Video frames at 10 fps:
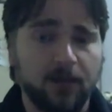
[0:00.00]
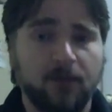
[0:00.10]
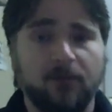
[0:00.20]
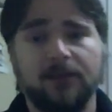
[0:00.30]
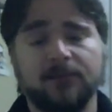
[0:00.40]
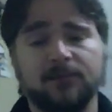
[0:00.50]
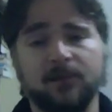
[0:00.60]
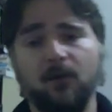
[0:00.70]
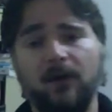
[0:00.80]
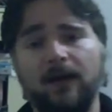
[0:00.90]
right?
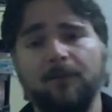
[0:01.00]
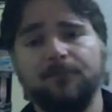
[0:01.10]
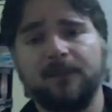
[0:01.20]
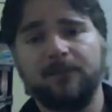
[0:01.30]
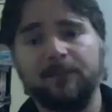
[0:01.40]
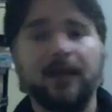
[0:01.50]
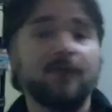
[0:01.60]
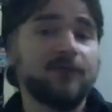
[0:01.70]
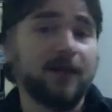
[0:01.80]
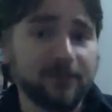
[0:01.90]
So people
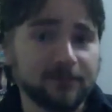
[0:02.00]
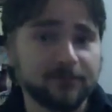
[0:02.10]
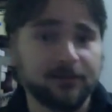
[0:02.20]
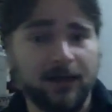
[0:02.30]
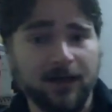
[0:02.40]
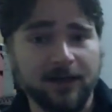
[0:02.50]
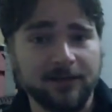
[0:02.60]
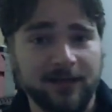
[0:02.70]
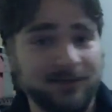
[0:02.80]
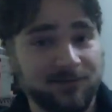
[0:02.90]
have done it, and
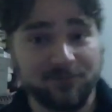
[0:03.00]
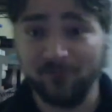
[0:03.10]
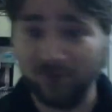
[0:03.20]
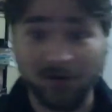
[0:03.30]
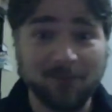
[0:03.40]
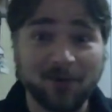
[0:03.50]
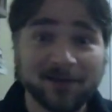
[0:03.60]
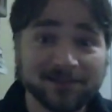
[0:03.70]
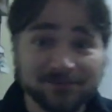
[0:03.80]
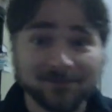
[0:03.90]
that's very
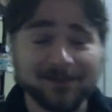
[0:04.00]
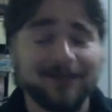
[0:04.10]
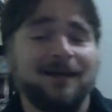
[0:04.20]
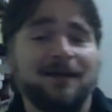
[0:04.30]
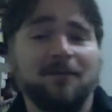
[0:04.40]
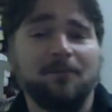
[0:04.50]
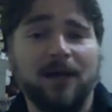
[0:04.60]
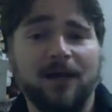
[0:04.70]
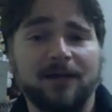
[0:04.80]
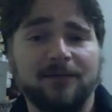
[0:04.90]
impressive.
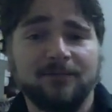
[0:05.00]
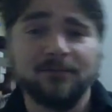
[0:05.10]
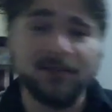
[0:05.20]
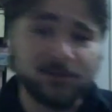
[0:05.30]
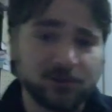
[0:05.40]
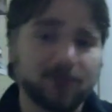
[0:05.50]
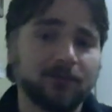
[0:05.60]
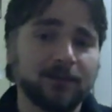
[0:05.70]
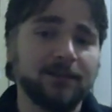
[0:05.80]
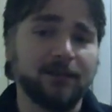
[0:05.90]
But it's
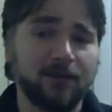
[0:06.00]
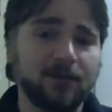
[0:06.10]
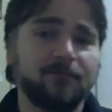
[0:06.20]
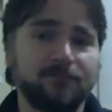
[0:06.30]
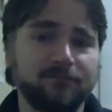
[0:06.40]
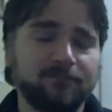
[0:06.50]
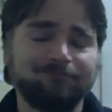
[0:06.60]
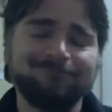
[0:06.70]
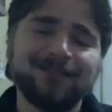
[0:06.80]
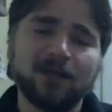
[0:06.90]
generally,
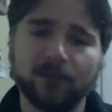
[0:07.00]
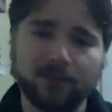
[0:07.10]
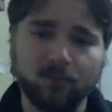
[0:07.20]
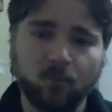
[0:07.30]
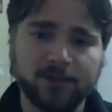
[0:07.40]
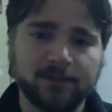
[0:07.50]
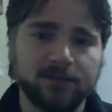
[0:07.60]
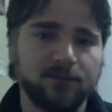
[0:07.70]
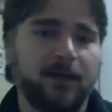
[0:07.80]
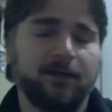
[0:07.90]
you don't really want to
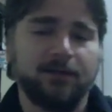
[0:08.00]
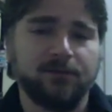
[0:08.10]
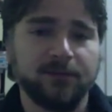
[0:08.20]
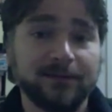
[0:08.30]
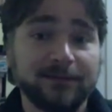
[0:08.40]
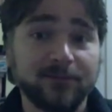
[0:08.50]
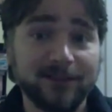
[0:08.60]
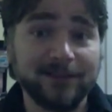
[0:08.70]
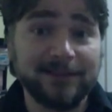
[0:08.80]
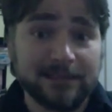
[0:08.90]
do that unless you really,
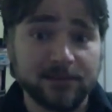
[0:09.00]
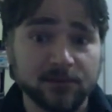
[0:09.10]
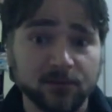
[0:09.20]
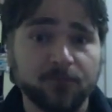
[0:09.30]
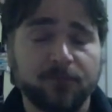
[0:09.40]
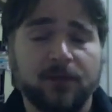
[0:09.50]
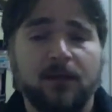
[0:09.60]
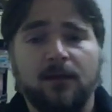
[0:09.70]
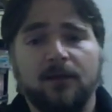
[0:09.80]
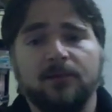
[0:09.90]
really need to.
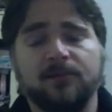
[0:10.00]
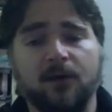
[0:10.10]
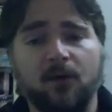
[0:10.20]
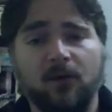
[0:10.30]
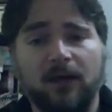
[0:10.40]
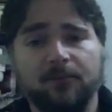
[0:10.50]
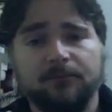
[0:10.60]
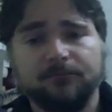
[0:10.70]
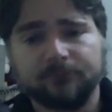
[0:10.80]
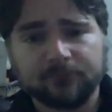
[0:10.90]
So,
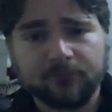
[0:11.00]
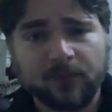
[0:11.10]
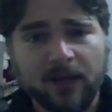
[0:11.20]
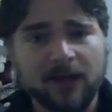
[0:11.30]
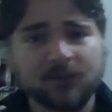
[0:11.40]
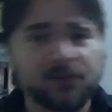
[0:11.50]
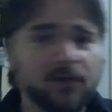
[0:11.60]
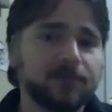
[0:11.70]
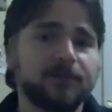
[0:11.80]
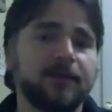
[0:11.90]
and I should
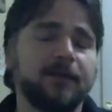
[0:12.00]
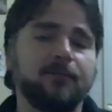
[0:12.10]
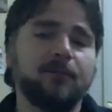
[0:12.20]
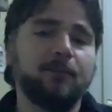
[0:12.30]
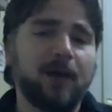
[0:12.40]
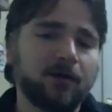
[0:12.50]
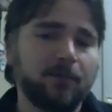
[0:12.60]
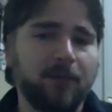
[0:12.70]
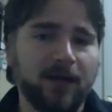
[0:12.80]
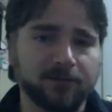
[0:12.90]
also say the modern
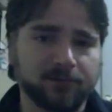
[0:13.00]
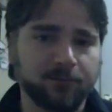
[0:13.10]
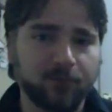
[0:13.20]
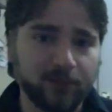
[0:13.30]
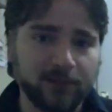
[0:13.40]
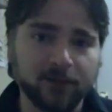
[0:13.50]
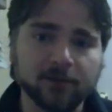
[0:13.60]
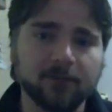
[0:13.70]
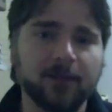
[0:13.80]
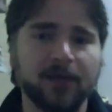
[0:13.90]
compilers are pretty
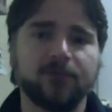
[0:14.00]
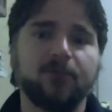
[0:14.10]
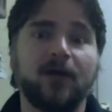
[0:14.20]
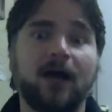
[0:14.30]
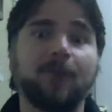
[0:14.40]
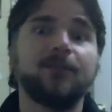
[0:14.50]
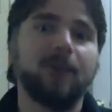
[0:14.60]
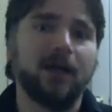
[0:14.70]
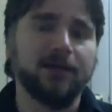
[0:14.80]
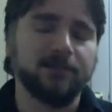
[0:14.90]
good about sort of
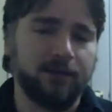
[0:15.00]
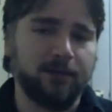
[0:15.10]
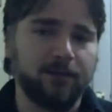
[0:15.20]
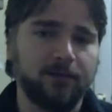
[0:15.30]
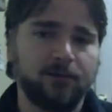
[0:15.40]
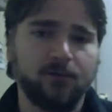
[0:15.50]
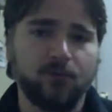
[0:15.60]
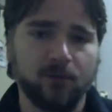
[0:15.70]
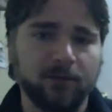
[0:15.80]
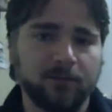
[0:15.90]
optimizing
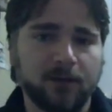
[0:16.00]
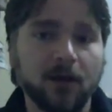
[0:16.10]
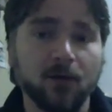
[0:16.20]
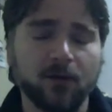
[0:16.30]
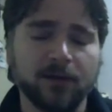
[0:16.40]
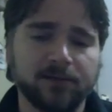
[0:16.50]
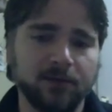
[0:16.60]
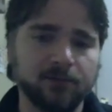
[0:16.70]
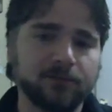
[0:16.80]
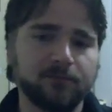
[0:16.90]
your code as it
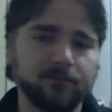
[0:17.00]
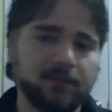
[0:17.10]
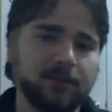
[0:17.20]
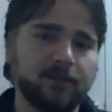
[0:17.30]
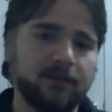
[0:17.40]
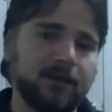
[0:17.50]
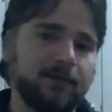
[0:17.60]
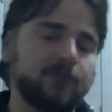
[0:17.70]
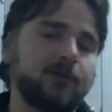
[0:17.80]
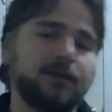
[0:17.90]
goes in
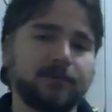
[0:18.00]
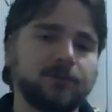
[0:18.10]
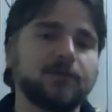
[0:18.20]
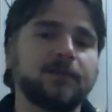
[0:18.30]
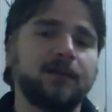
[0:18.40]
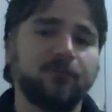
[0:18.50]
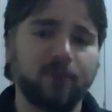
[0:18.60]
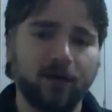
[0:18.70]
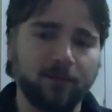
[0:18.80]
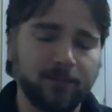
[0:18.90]
that translation step
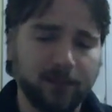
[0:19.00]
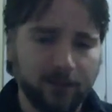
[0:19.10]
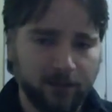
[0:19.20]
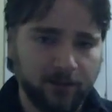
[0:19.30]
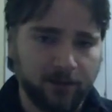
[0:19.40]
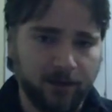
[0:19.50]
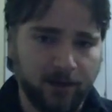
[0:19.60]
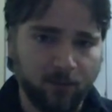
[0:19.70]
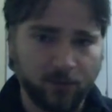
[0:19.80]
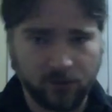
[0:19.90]
from
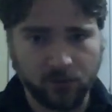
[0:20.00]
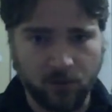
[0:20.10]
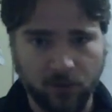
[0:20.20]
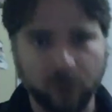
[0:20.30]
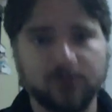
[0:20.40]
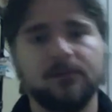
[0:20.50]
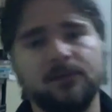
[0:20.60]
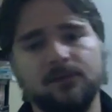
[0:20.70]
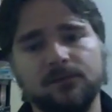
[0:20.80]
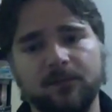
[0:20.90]
what you wrote
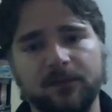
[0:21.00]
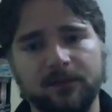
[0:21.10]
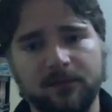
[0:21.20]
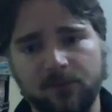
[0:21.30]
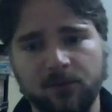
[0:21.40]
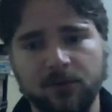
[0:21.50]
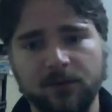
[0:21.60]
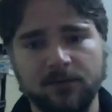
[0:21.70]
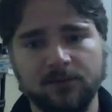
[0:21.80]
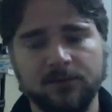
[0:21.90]
to something the computer
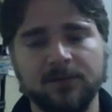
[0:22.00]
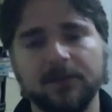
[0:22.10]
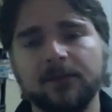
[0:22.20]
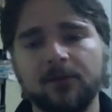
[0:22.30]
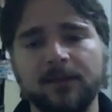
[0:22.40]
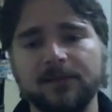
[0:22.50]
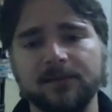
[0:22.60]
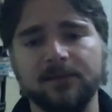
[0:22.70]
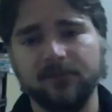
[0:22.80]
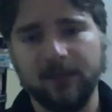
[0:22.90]
can use. So it's a little bit as
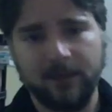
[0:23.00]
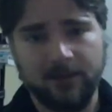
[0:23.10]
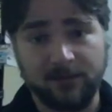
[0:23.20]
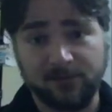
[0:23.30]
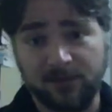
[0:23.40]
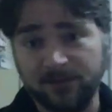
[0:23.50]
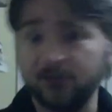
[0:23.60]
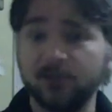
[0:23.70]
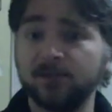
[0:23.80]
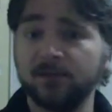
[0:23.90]
if that
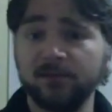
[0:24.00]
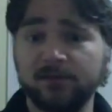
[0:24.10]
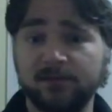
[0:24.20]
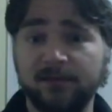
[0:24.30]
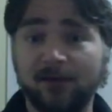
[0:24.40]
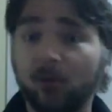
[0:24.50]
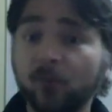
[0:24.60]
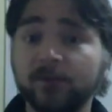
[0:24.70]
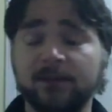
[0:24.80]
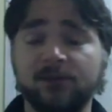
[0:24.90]
translation service not
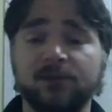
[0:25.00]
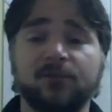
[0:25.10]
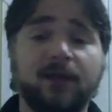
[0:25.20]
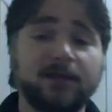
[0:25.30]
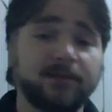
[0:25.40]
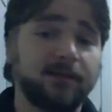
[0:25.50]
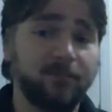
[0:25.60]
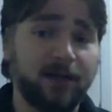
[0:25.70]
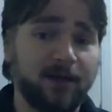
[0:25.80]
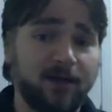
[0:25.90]
only just translated
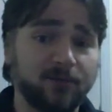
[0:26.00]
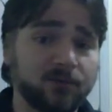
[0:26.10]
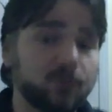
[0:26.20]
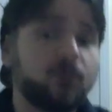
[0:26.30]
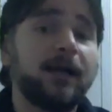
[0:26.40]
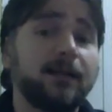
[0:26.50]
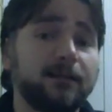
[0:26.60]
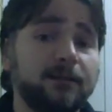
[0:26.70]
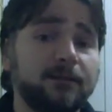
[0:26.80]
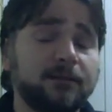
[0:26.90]
my novel
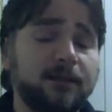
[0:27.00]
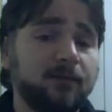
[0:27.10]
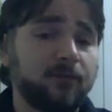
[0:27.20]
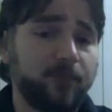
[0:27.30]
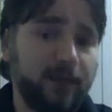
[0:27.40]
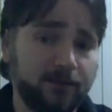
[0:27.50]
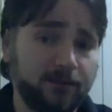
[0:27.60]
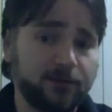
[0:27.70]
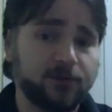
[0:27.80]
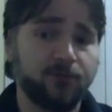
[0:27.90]
directly from
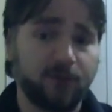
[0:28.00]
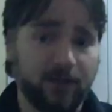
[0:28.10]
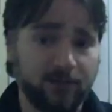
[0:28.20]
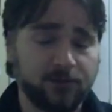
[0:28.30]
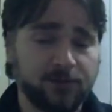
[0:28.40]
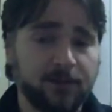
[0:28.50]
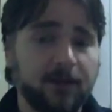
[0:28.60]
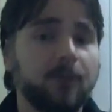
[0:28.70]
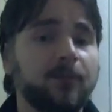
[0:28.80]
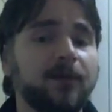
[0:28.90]
English to French,
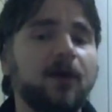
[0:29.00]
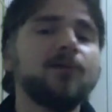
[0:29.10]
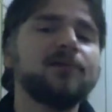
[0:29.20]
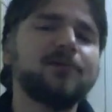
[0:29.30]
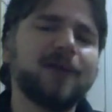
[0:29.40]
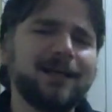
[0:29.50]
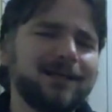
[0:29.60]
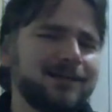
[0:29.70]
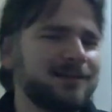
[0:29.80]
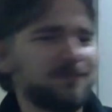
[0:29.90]
but they also kind
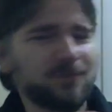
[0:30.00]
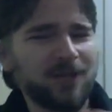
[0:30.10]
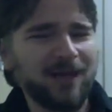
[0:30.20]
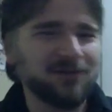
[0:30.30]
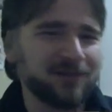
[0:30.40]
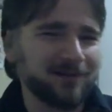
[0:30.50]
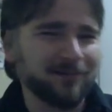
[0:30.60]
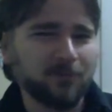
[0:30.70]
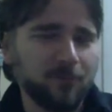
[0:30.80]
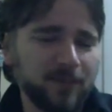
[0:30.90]
of changed it a
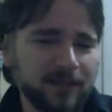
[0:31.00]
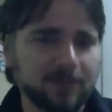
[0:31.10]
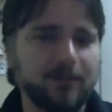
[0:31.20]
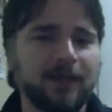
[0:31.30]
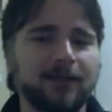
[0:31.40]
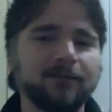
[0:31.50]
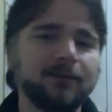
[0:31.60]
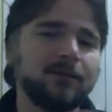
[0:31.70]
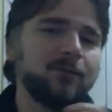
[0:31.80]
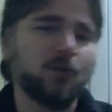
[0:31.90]
little bit to make it a
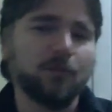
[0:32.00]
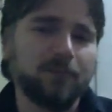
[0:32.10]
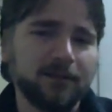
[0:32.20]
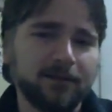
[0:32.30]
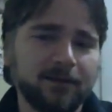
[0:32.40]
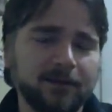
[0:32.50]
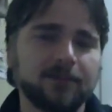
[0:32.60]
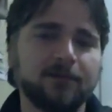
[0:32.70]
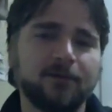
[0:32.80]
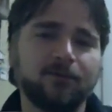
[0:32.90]
little more appealing
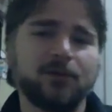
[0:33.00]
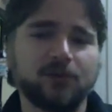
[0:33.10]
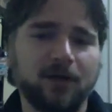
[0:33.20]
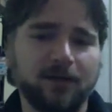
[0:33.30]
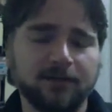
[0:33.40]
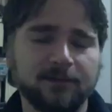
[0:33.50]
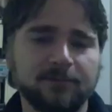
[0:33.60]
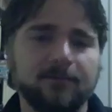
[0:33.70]
to a French audience.